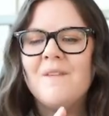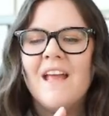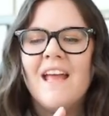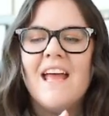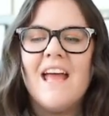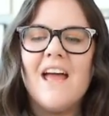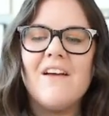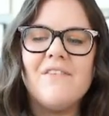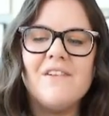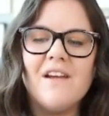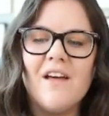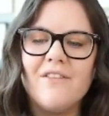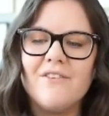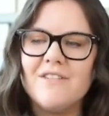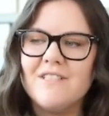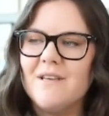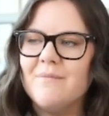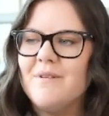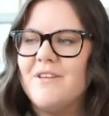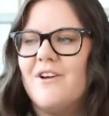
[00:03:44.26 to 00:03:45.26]
If another
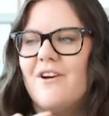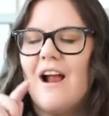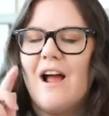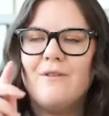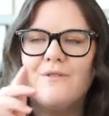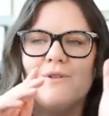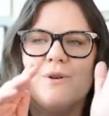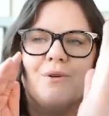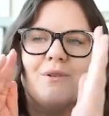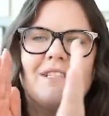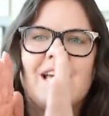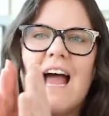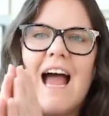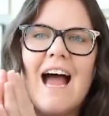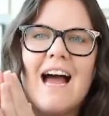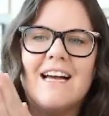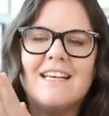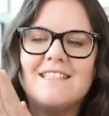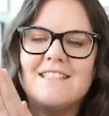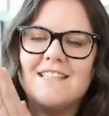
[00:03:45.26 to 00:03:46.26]
Sim in your household
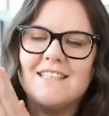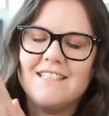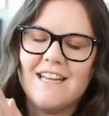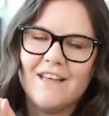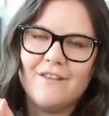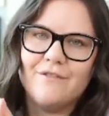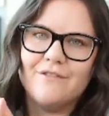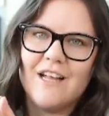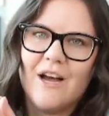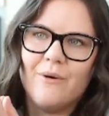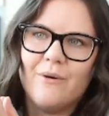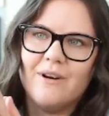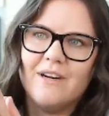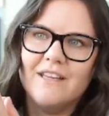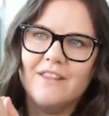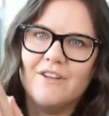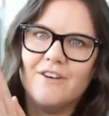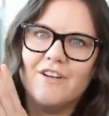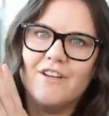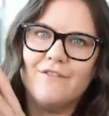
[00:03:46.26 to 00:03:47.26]
has the death flower
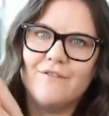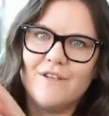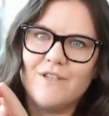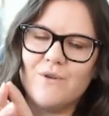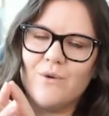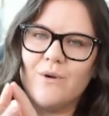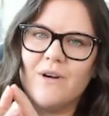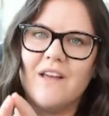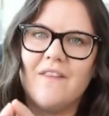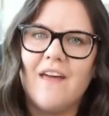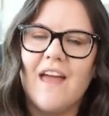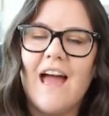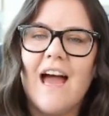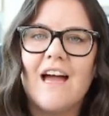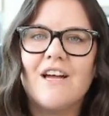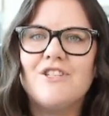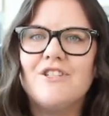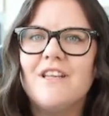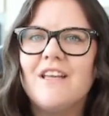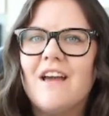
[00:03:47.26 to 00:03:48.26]
in their inventory, they
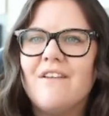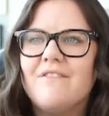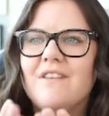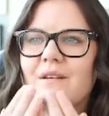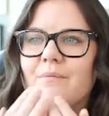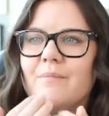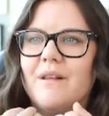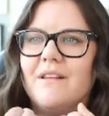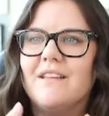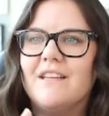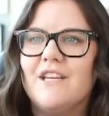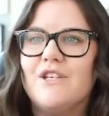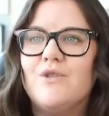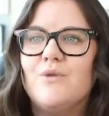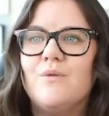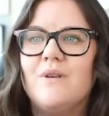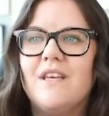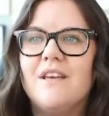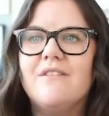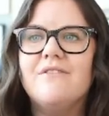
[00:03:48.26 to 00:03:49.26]
actually have the ability to
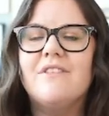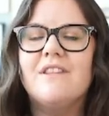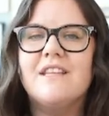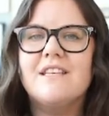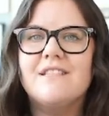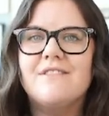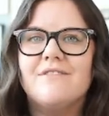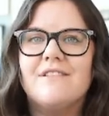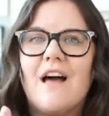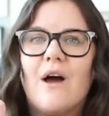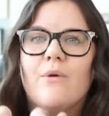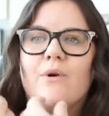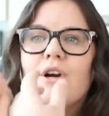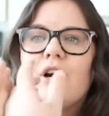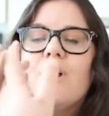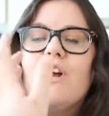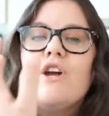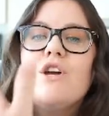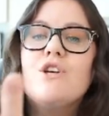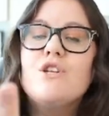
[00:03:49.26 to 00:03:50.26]
give this
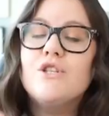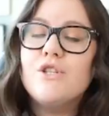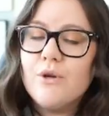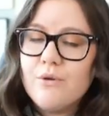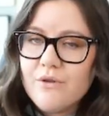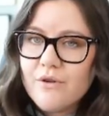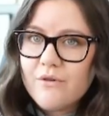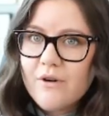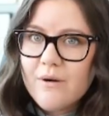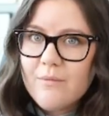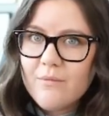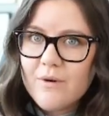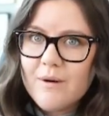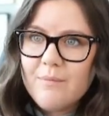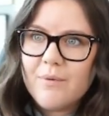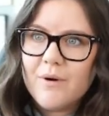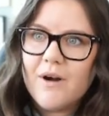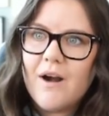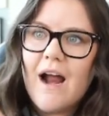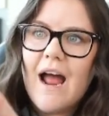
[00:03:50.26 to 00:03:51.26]
flower to the Grim
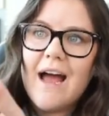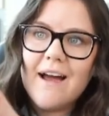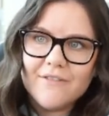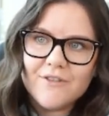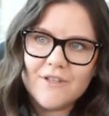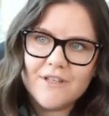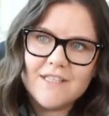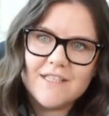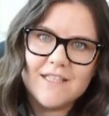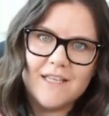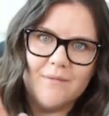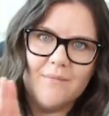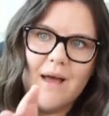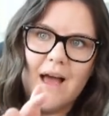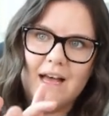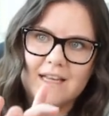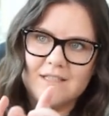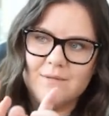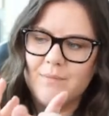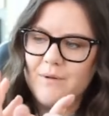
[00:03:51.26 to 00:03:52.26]
Reaper after a Sim
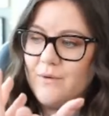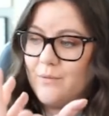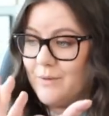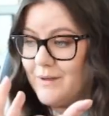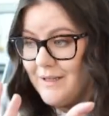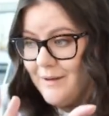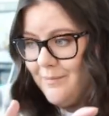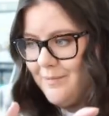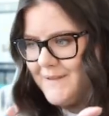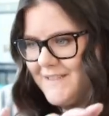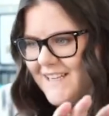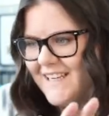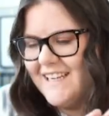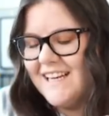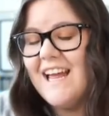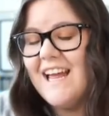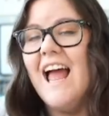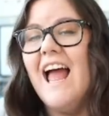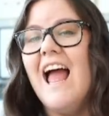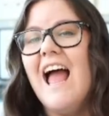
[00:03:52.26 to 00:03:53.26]
has been reaped
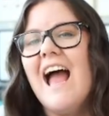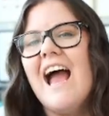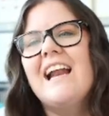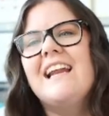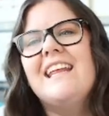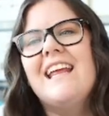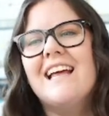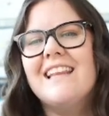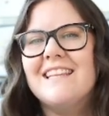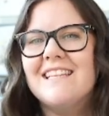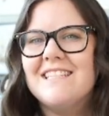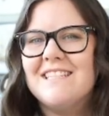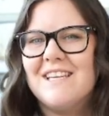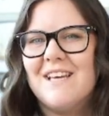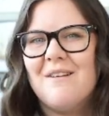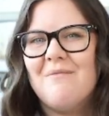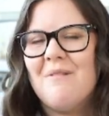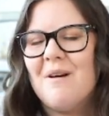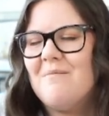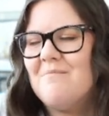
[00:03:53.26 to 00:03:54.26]
and get the
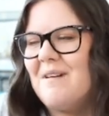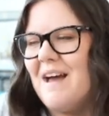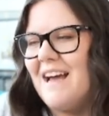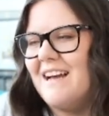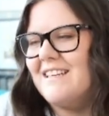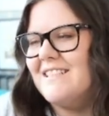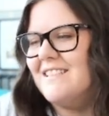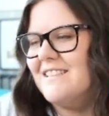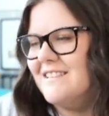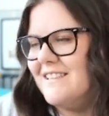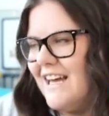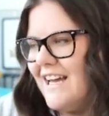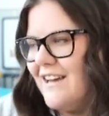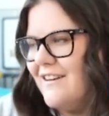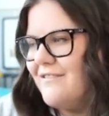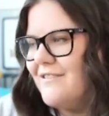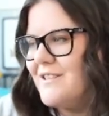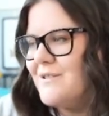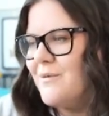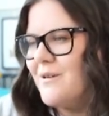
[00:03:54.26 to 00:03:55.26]
Sim back to
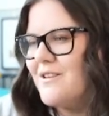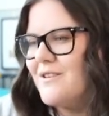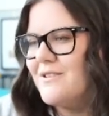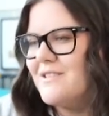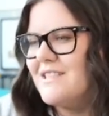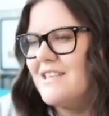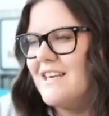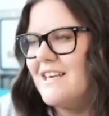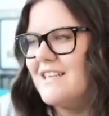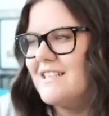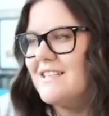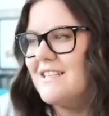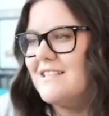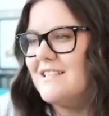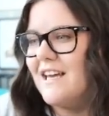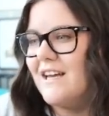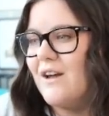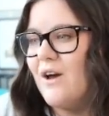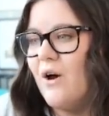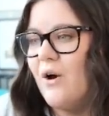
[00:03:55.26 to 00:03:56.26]
life. It's one of those things that's
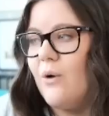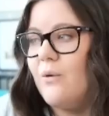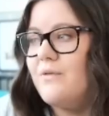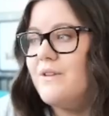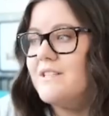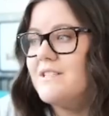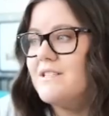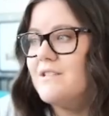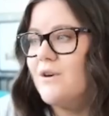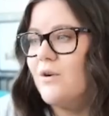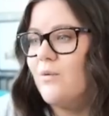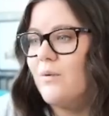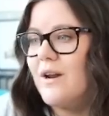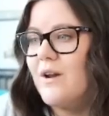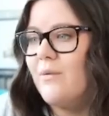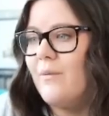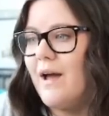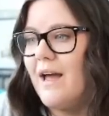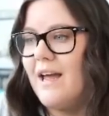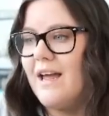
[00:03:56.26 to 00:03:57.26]
like, oh, this is a
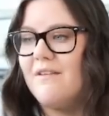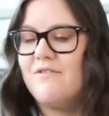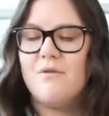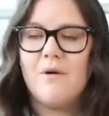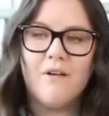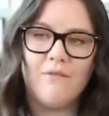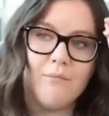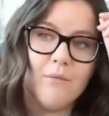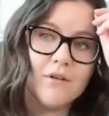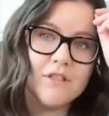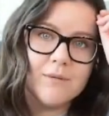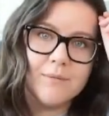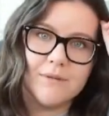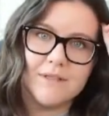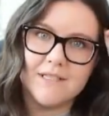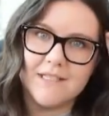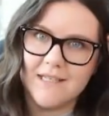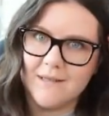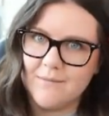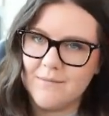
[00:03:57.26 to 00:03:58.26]
great way if you have multiple
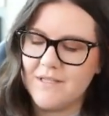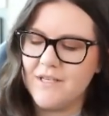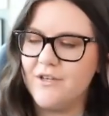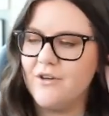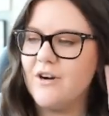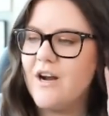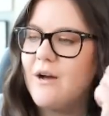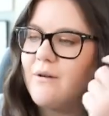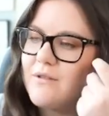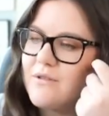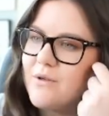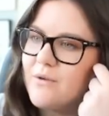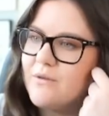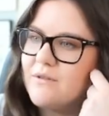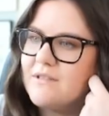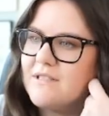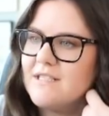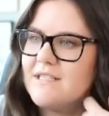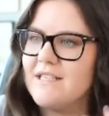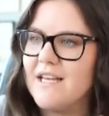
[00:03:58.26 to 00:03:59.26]
Sims in your
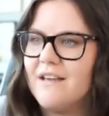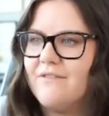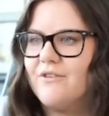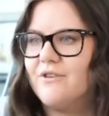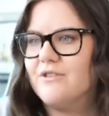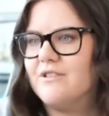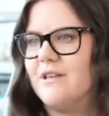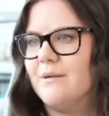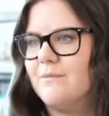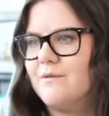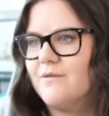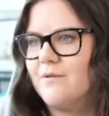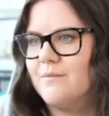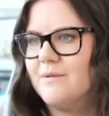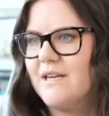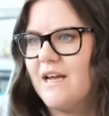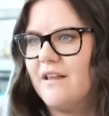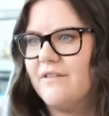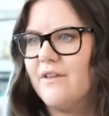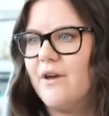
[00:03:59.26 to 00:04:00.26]
household to save your Sims from
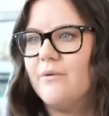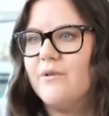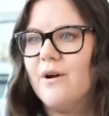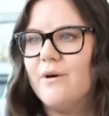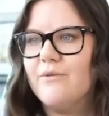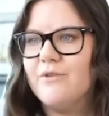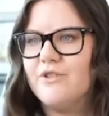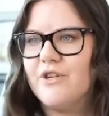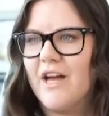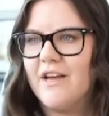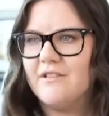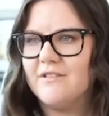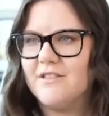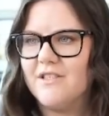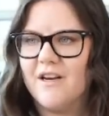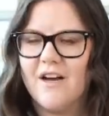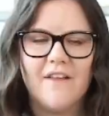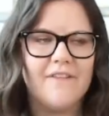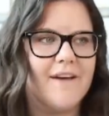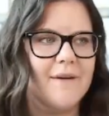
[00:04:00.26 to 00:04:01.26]
death. Oh no, the child
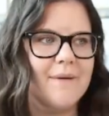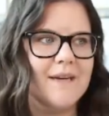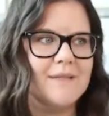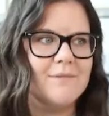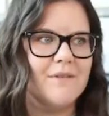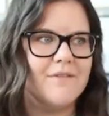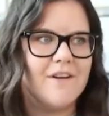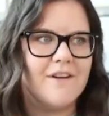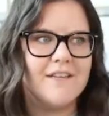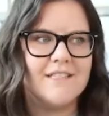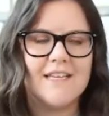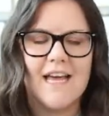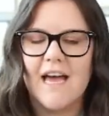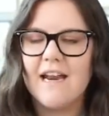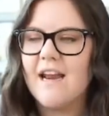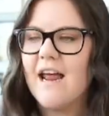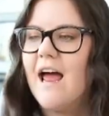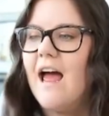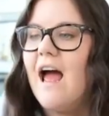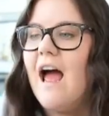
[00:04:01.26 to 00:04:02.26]
saw it. That makes me very sad.
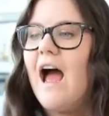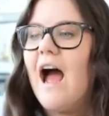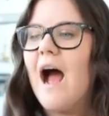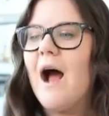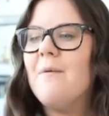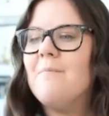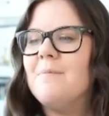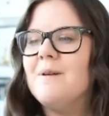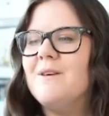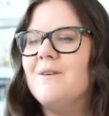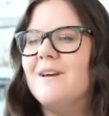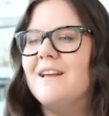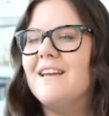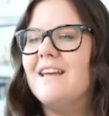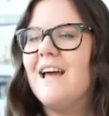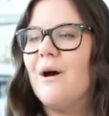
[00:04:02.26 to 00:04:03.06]
But you can